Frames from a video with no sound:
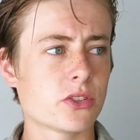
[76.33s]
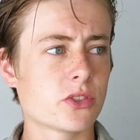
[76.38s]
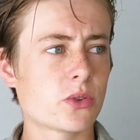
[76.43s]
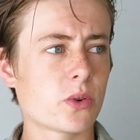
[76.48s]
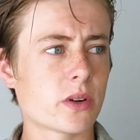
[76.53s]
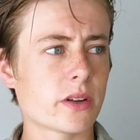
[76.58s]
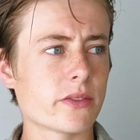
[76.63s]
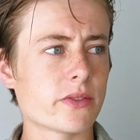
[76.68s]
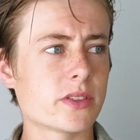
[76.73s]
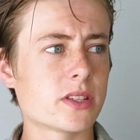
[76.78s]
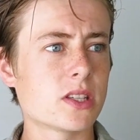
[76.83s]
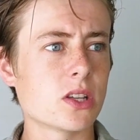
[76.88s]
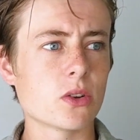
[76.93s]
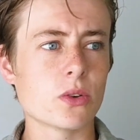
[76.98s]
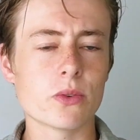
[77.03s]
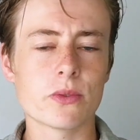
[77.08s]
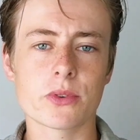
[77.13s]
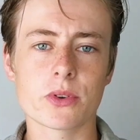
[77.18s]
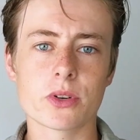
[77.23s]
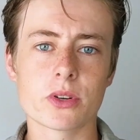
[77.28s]
sort of
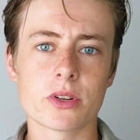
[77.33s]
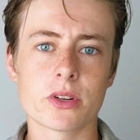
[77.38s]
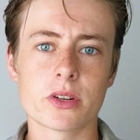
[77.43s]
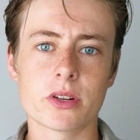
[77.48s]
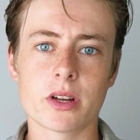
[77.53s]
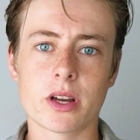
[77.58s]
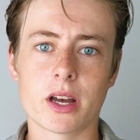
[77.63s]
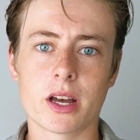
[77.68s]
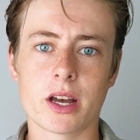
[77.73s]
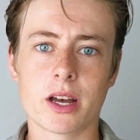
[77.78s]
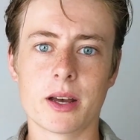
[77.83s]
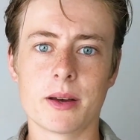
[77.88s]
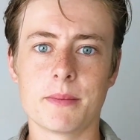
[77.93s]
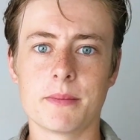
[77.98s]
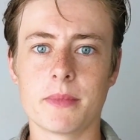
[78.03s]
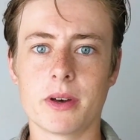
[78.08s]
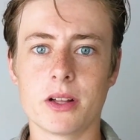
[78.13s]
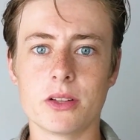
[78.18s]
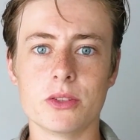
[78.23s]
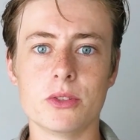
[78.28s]
silver
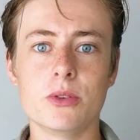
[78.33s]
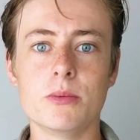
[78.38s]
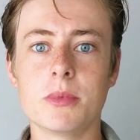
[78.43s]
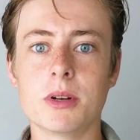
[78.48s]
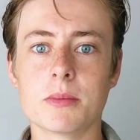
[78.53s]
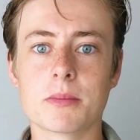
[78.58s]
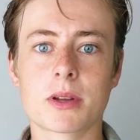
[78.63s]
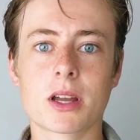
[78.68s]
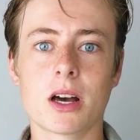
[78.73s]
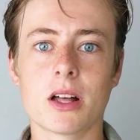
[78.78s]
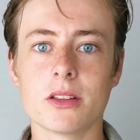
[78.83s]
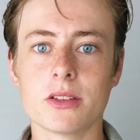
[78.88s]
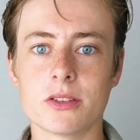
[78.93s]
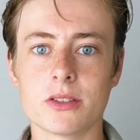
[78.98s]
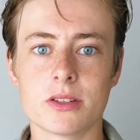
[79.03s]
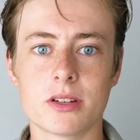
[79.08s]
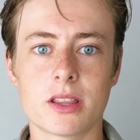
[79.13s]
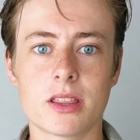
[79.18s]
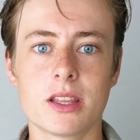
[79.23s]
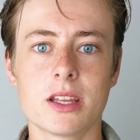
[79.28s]
aluminum
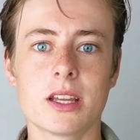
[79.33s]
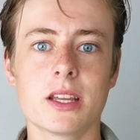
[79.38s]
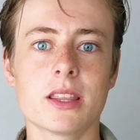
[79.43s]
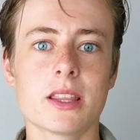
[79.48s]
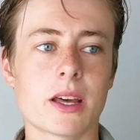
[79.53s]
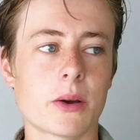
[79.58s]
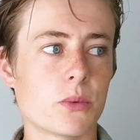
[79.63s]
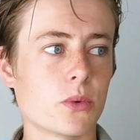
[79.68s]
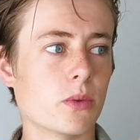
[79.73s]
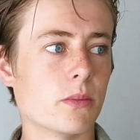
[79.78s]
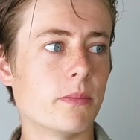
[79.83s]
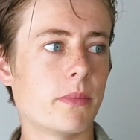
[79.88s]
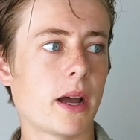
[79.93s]
colored thing that will